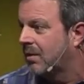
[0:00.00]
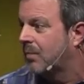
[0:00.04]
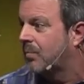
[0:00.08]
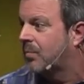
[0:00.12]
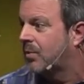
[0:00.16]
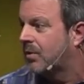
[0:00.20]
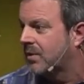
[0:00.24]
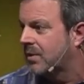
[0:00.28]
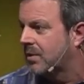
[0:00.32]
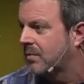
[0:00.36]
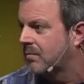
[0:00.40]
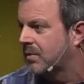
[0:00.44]
and a
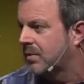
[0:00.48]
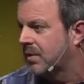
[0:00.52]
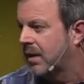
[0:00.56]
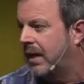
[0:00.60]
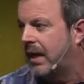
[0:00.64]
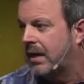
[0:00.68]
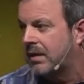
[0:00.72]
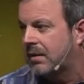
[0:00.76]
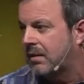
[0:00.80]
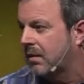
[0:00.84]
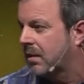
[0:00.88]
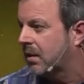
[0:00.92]
person was
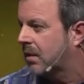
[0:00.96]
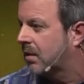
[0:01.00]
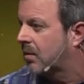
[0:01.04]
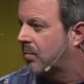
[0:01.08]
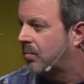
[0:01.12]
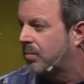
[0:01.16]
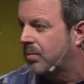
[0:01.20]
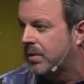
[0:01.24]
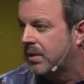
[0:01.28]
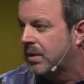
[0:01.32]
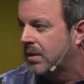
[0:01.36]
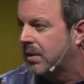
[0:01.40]
acting like a
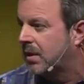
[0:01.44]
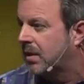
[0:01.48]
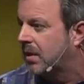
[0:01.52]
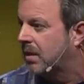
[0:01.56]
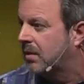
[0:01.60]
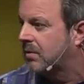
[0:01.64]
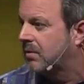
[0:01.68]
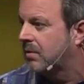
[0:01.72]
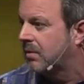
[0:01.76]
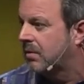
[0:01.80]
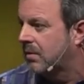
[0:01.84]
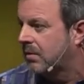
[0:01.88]
complete
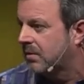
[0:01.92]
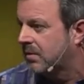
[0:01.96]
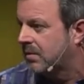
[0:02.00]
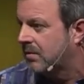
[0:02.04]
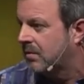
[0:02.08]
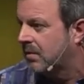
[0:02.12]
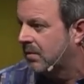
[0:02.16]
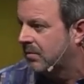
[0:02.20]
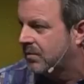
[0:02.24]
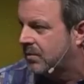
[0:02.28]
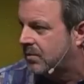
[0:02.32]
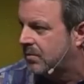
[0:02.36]
idiot to the
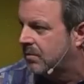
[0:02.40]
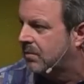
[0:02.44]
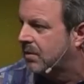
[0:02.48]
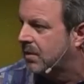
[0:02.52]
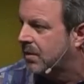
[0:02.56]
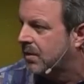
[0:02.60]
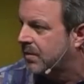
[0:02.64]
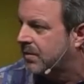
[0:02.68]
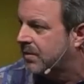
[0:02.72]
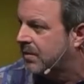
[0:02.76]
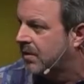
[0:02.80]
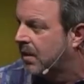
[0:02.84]

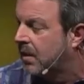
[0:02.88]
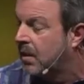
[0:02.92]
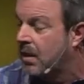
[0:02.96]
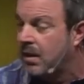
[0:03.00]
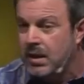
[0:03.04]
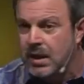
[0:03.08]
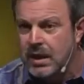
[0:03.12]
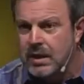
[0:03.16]
stewardess.